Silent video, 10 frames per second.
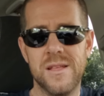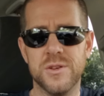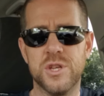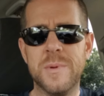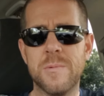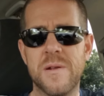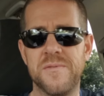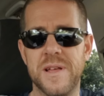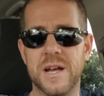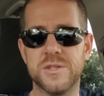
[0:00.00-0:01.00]
There's too many red
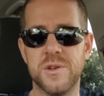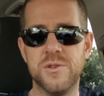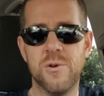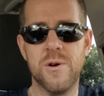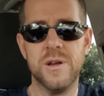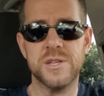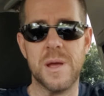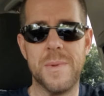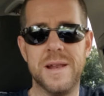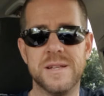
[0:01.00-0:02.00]
flags to ignore,
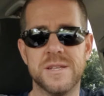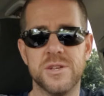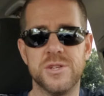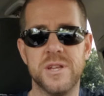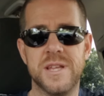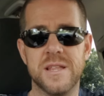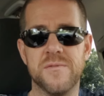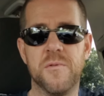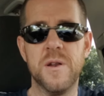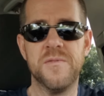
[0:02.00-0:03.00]
so I made a decision to take the
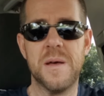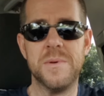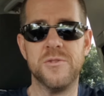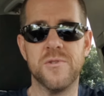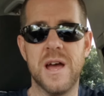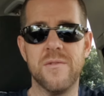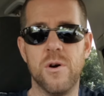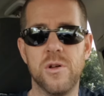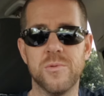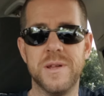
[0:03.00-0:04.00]
45-minute drive
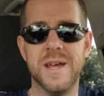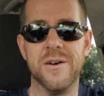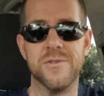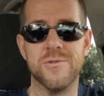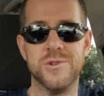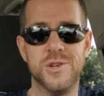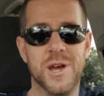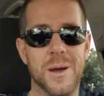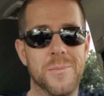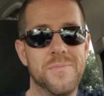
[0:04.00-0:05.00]
all the way down to her
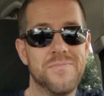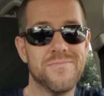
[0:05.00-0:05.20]
job.